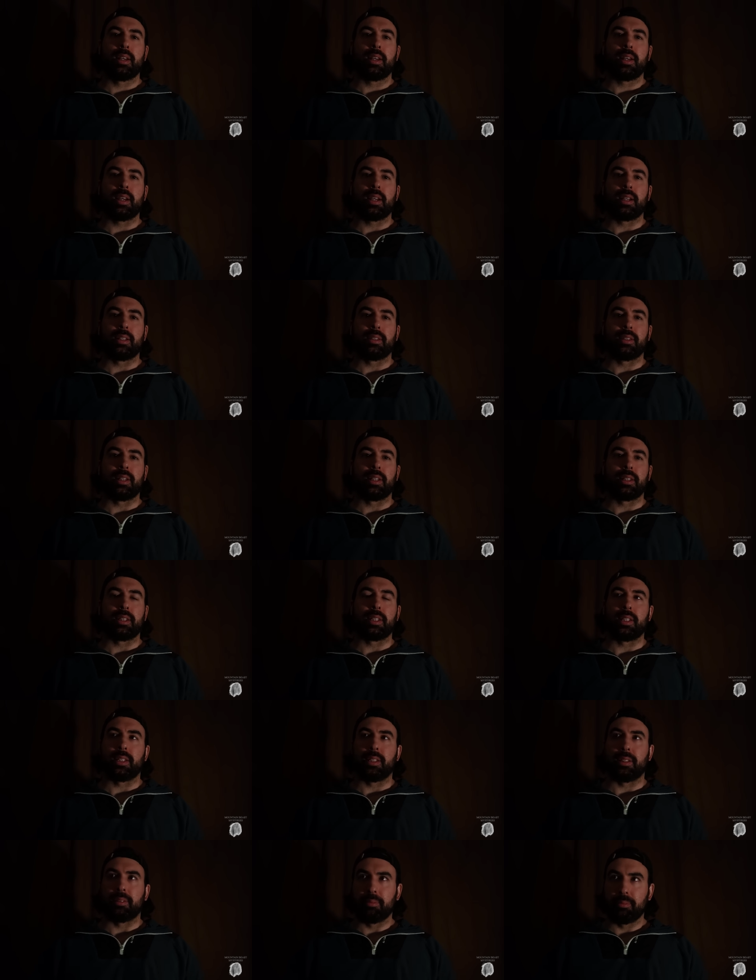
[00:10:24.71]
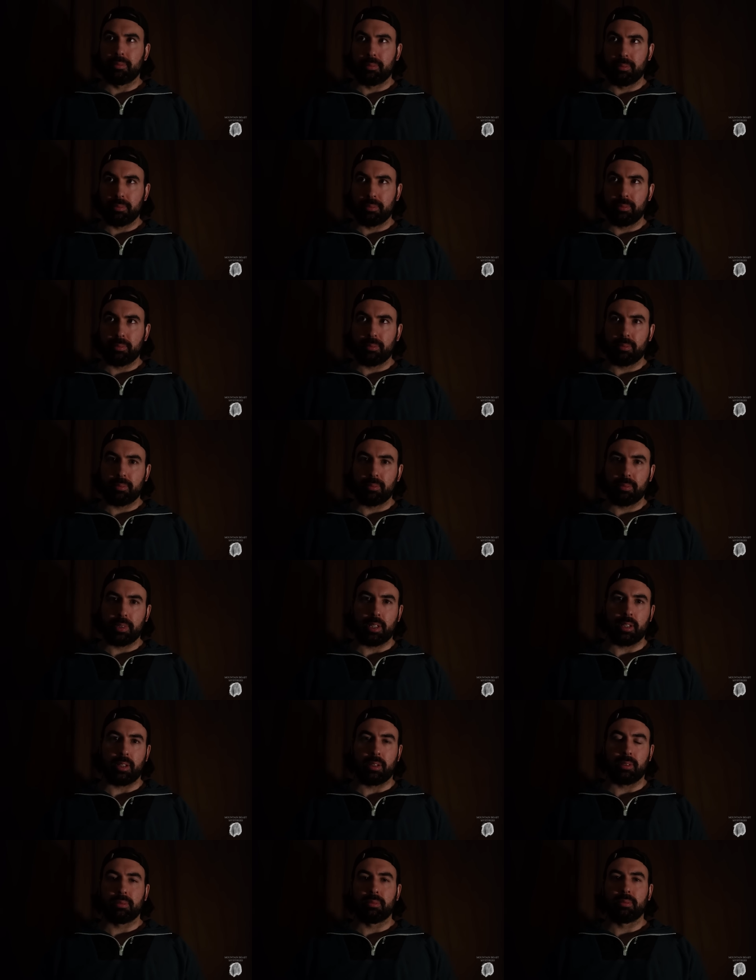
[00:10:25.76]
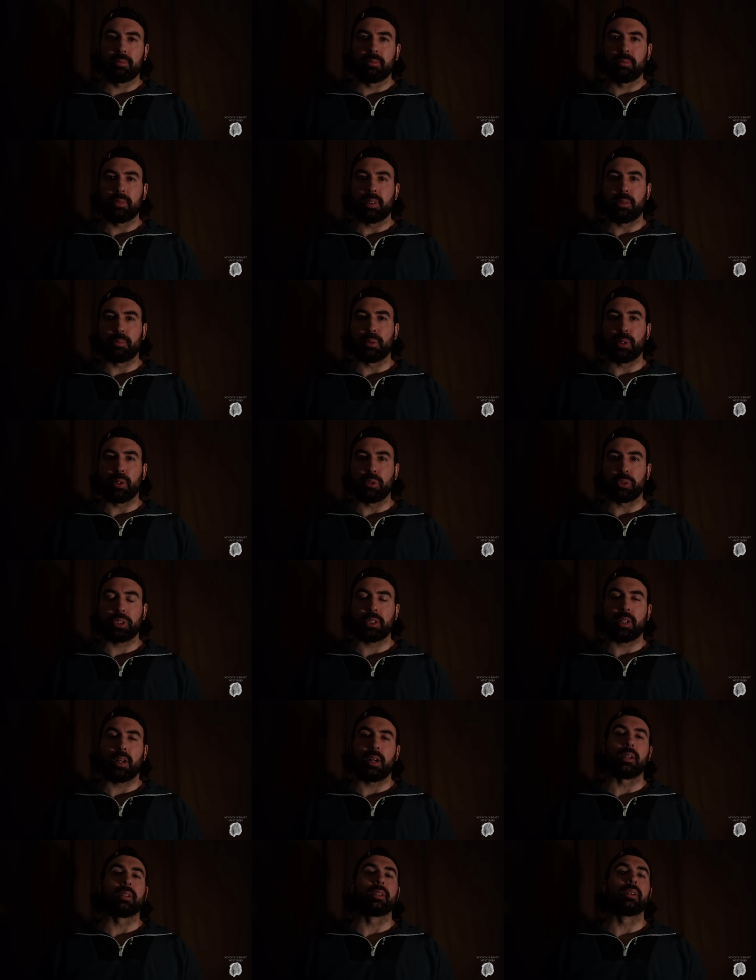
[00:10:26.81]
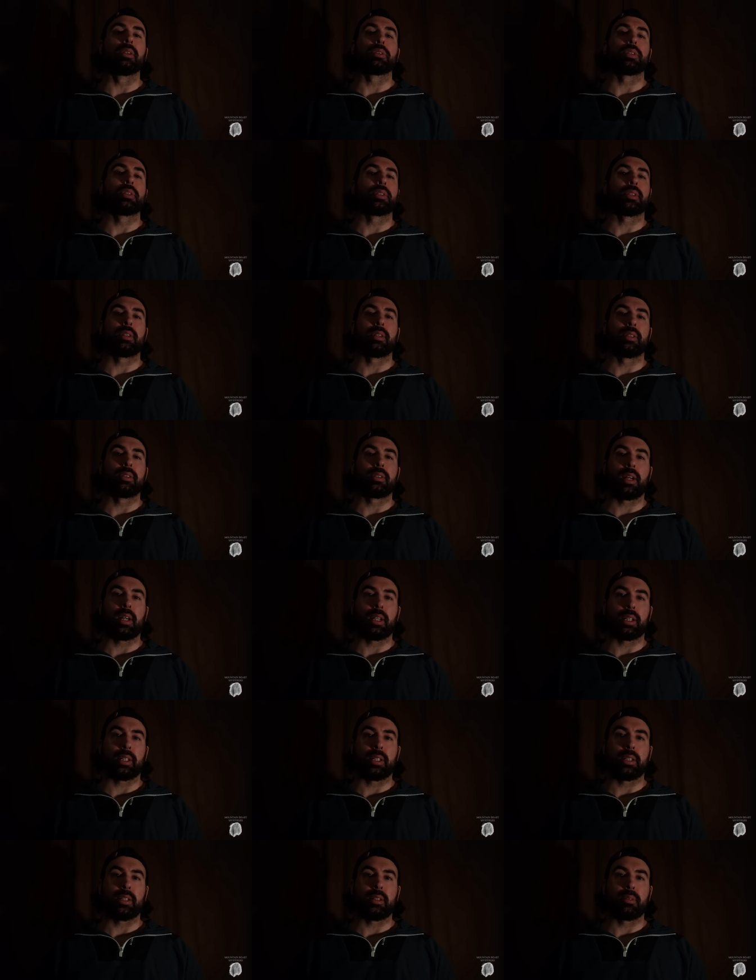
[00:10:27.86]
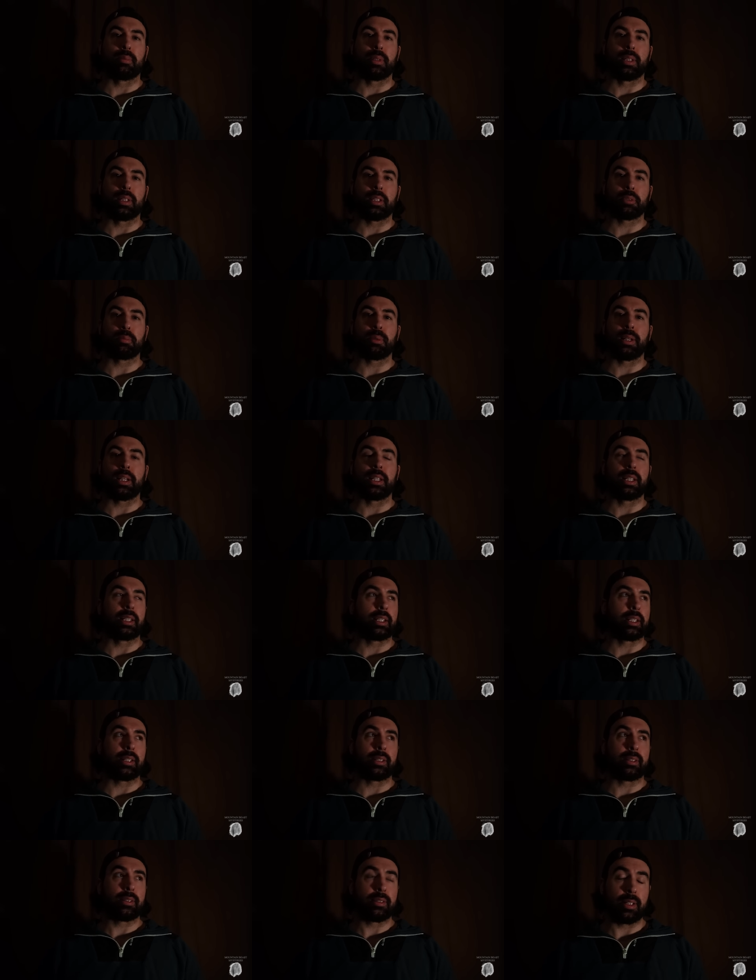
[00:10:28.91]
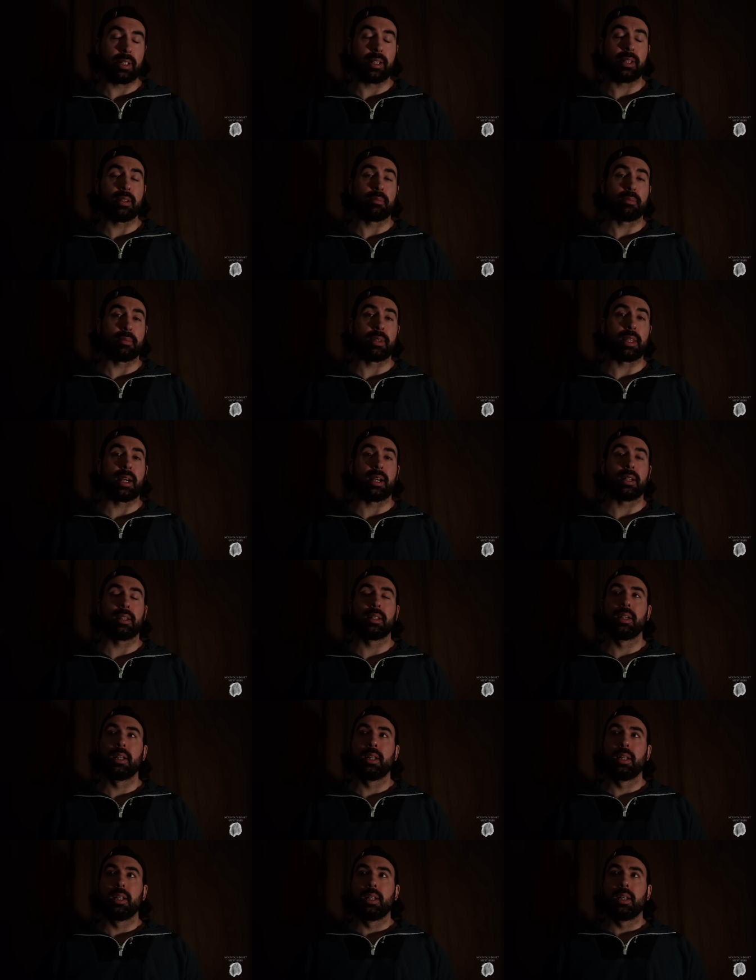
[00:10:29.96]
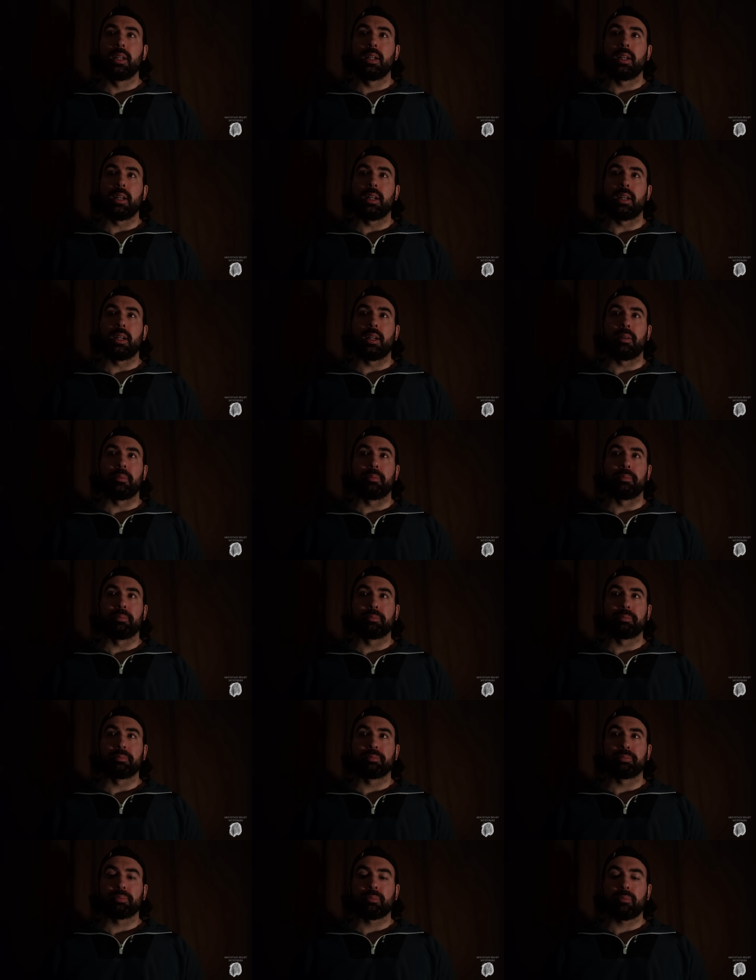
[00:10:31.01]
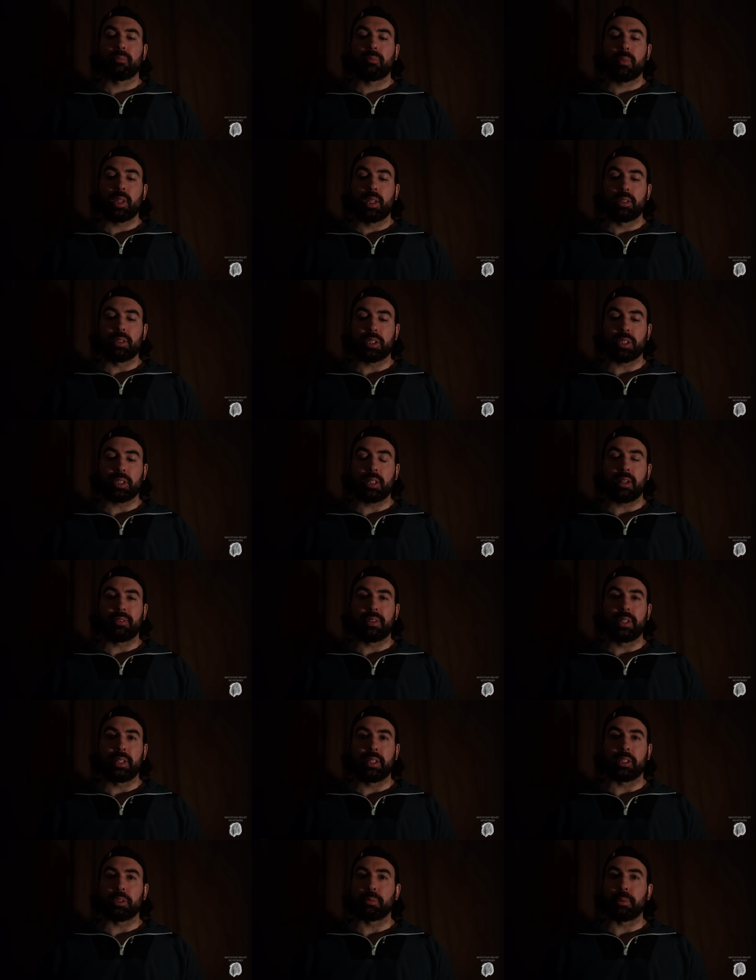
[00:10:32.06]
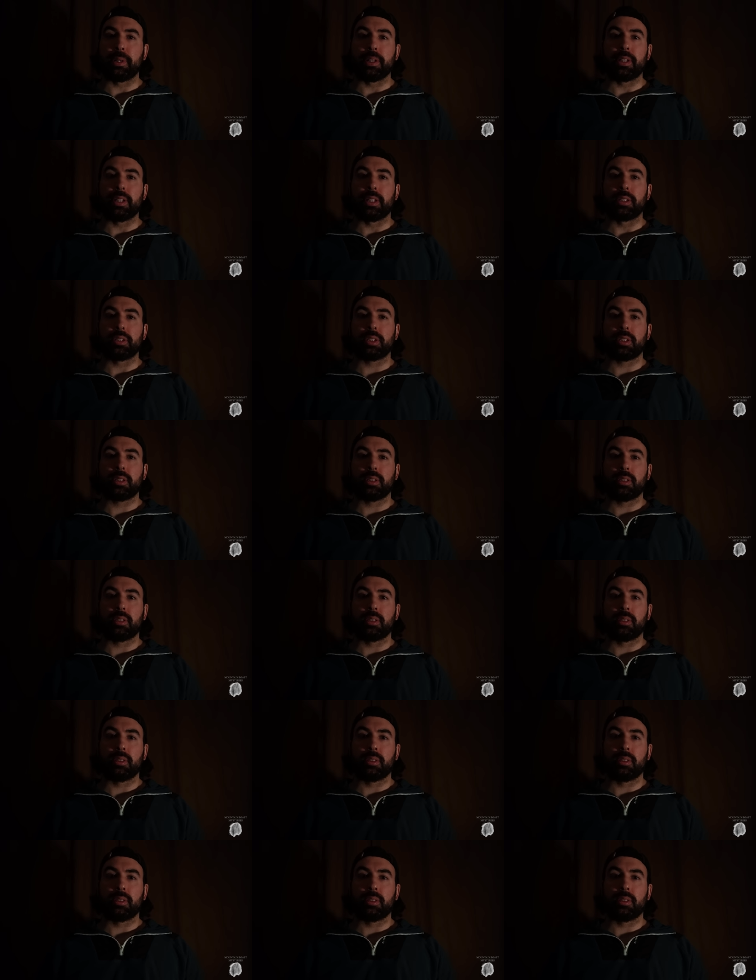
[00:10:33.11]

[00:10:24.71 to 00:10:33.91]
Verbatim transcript: and then he, you know, approached Carlos and started talking to him and explaining it to him that um, the stuff he experienced.